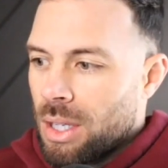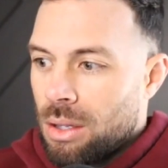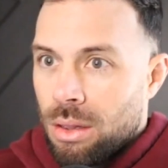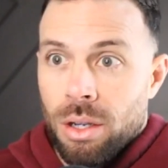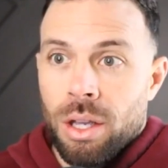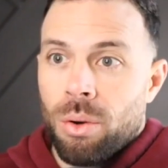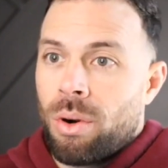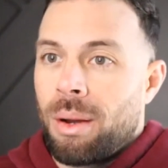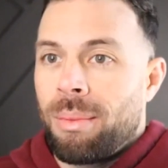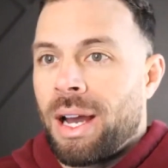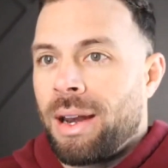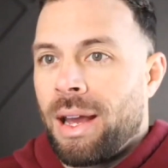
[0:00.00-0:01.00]
look at where
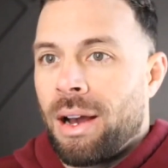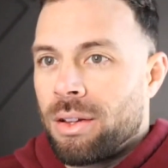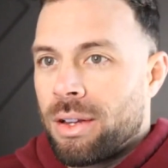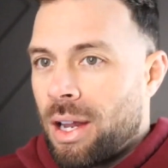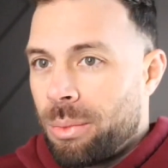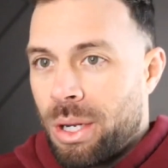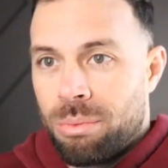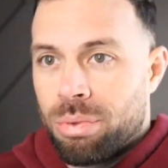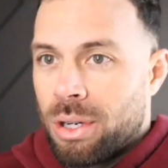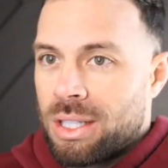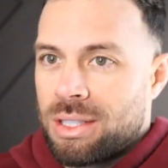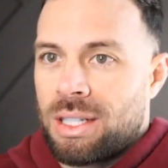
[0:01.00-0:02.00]
I'm at now. Look how many
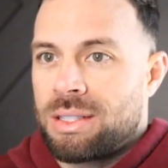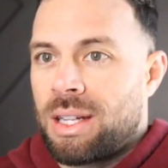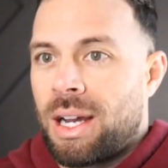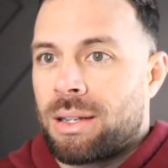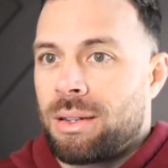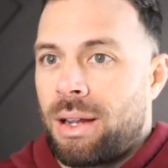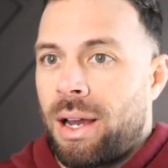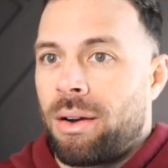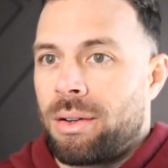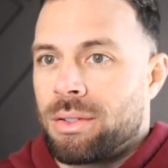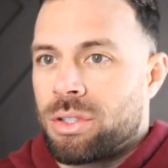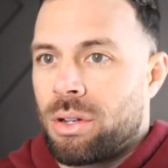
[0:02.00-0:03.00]
bricks I stacked
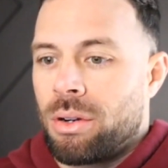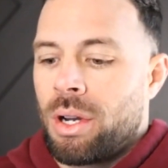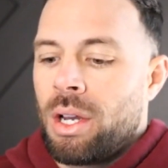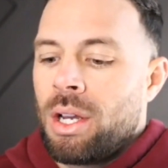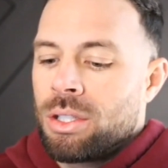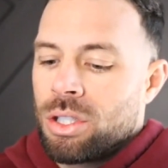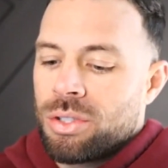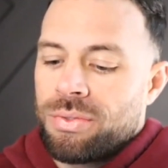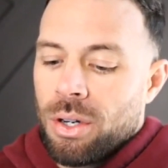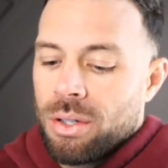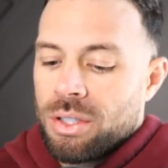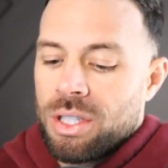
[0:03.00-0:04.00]
now. And so just
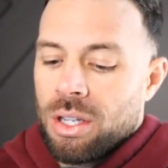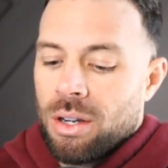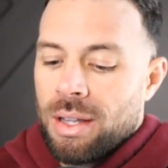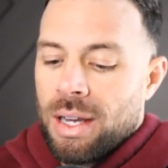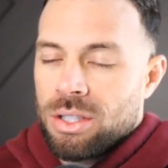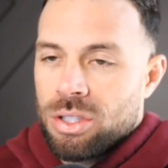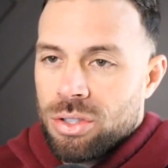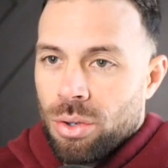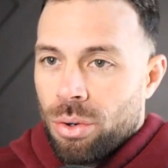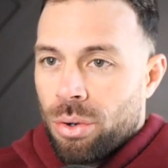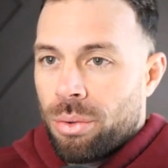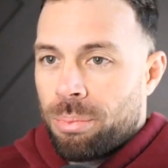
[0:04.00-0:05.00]
focusing on that
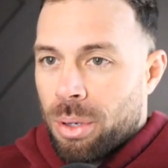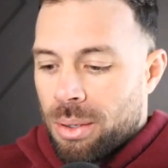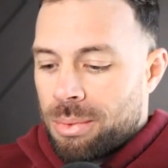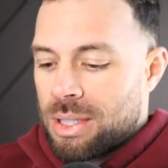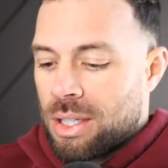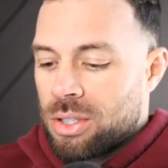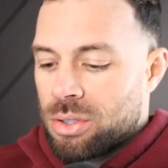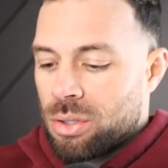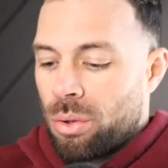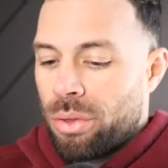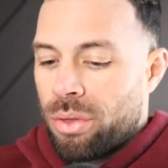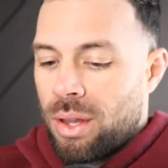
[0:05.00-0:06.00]
sole purpose, that
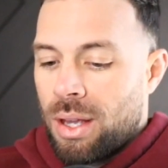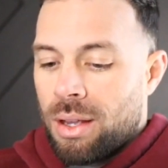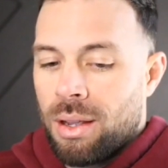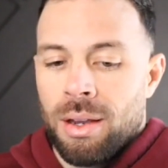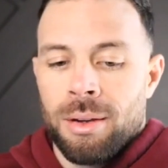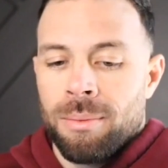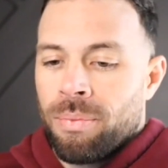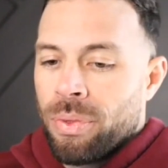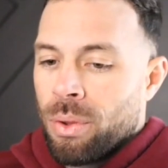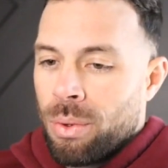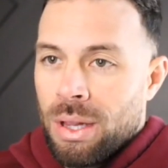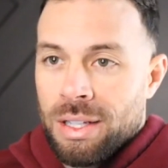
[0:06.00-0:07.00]
sole thing,
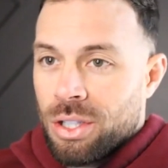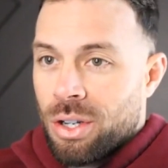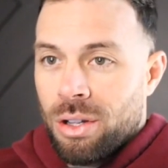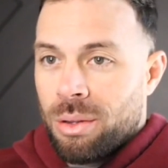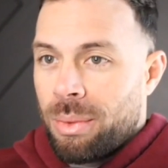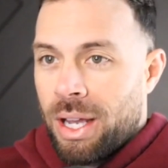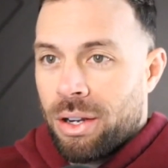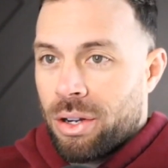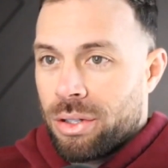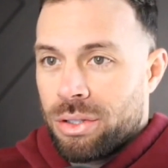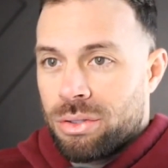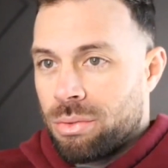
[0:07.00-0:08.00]
we like to call them
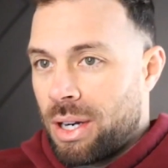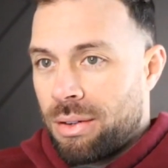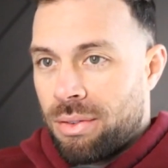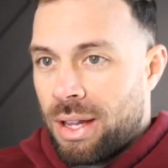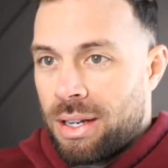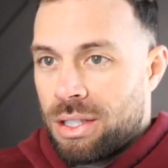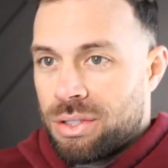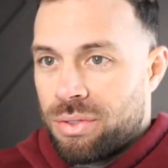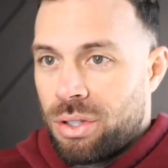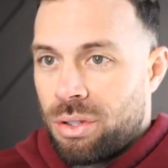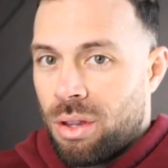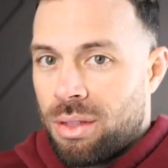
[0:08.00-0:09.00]
anchors, whatever that is for
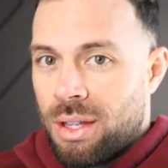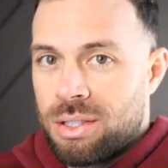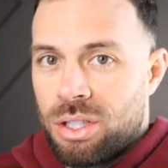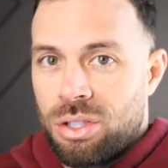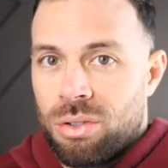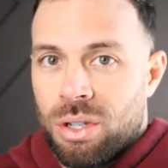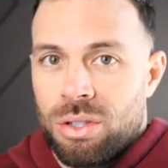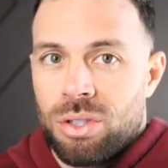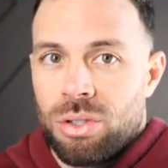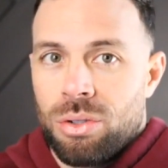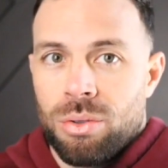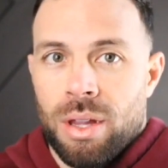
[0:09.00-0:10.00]
you, the things that you can
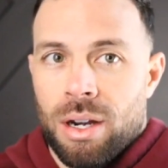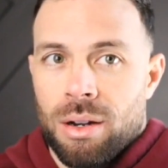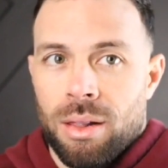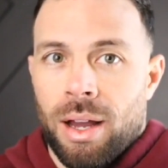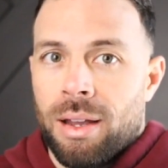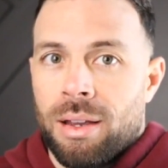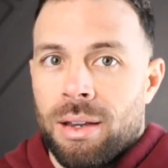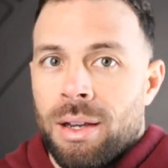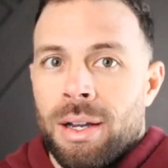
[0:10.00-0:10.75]
do that are like